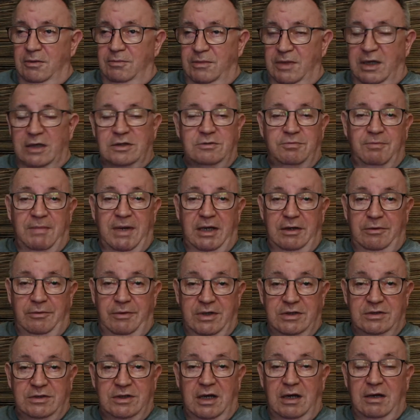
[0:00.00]
That's the main
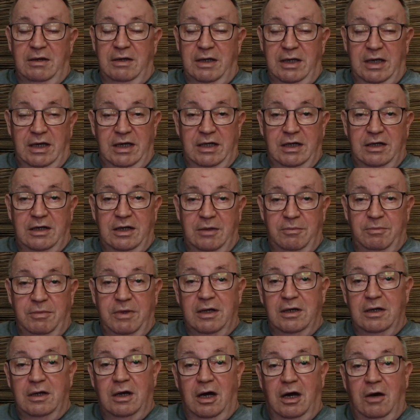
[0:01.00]
reason I ended up
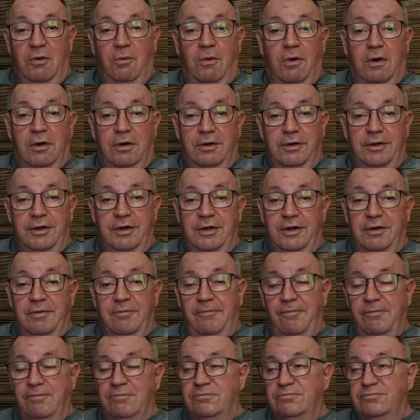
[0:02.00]
getting hot water here.
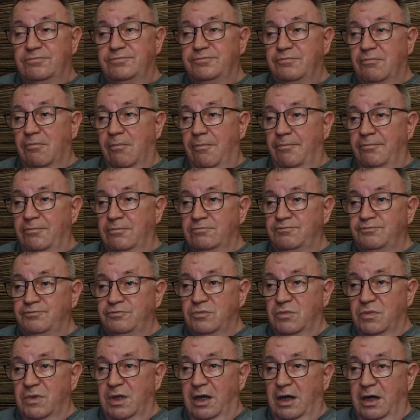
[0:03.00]

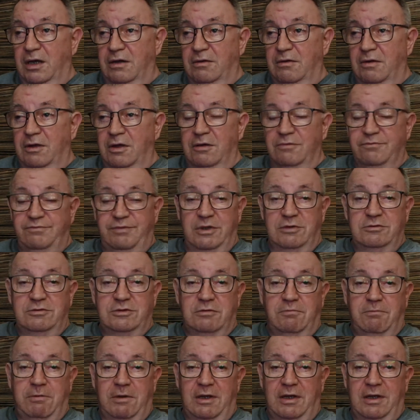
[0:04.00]
Now, food
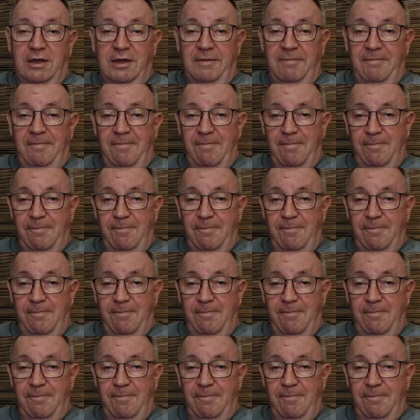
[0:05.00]
supply,